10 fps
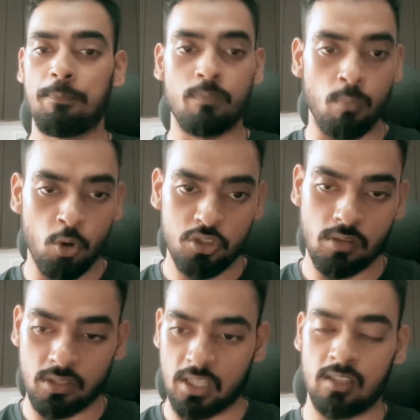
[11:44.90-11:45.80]
most
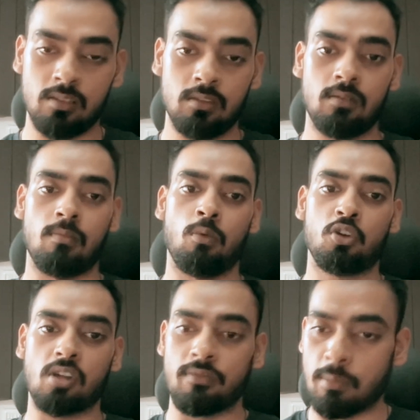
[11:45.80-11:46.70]
of the things,
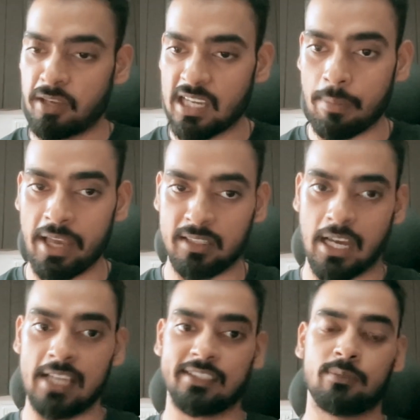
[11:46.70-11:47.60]
most of the media buying
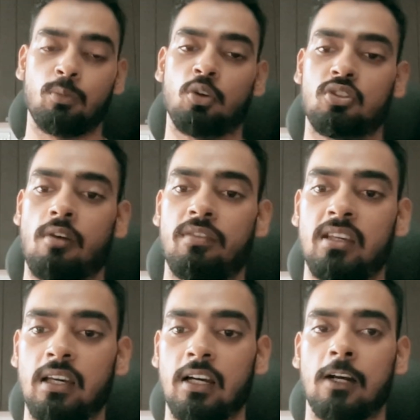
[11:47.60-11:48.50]
tasks, most of
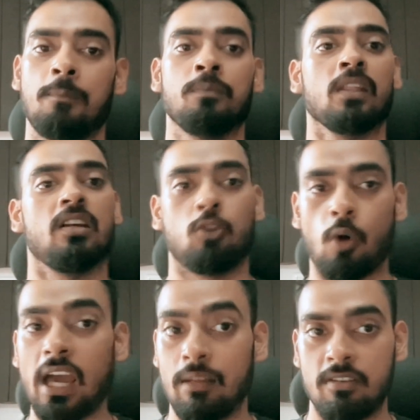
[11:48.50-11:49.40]
the Go
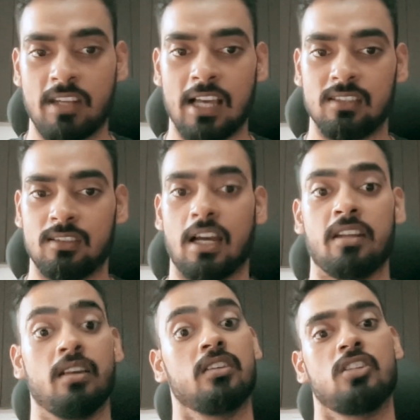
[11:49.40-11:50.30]
High Level tasks
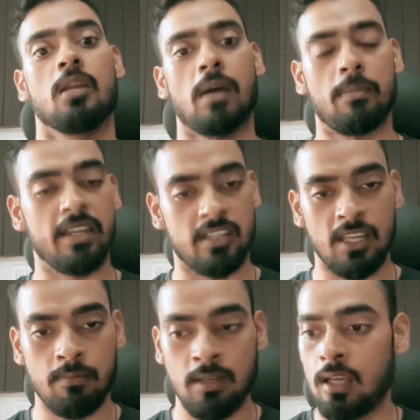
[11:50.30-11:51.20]
is done by my
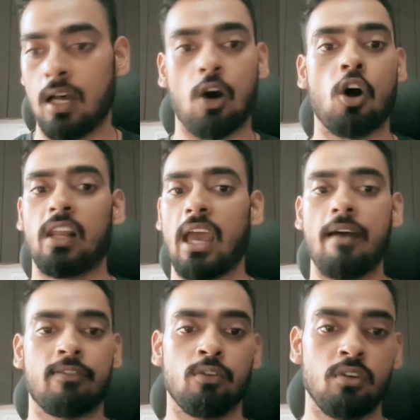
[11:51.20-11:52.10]
team. All I
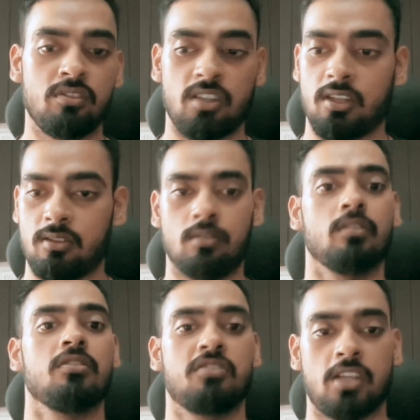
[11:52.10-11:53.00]
have to do is just
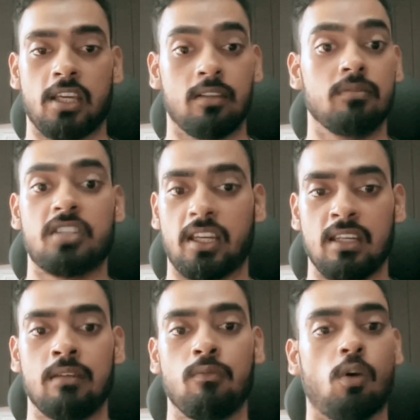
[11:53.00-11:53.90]
check
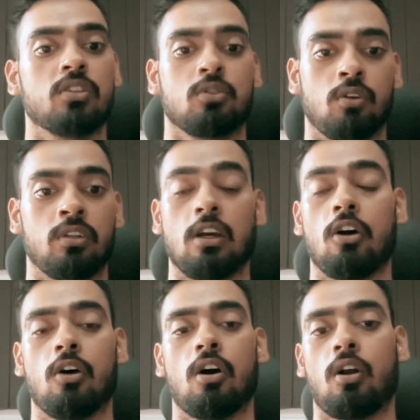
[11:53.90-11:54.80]
in what's going
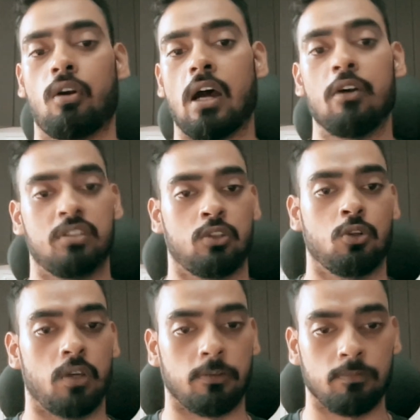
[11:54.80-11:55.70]
or how is it
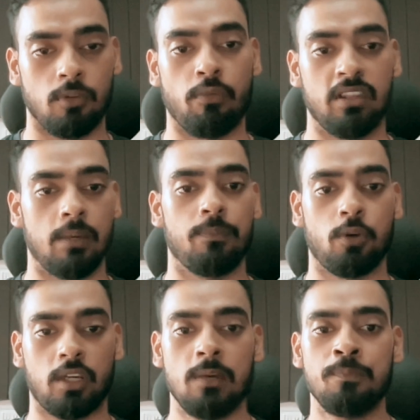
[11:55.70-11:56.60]
going with them.
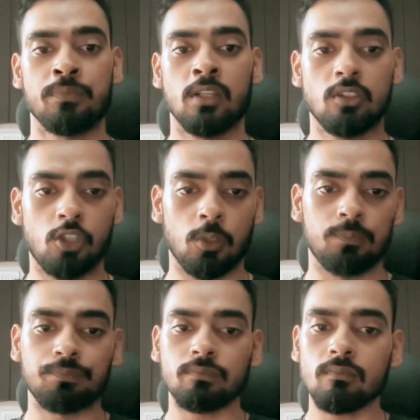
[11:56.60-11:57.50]
Okay,
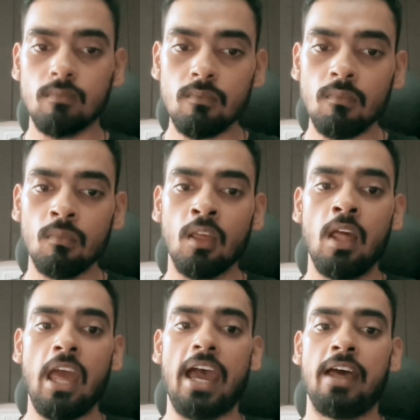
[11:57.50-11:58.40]
so
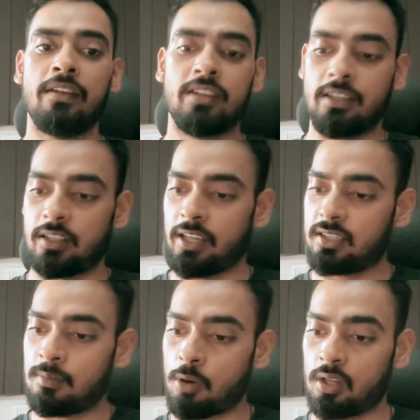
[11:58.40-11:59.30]
and the
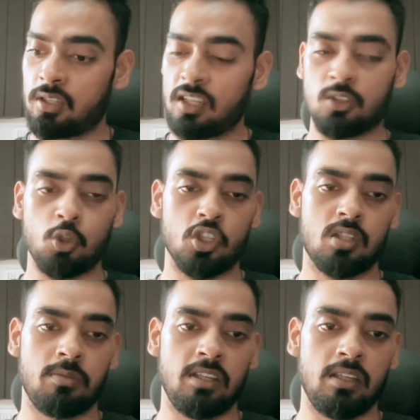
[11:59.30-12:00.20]
next important thing is going
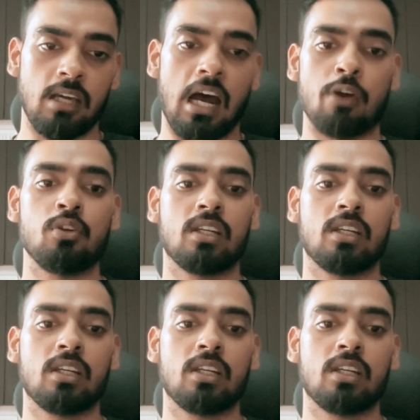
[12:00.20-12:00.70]
to be how you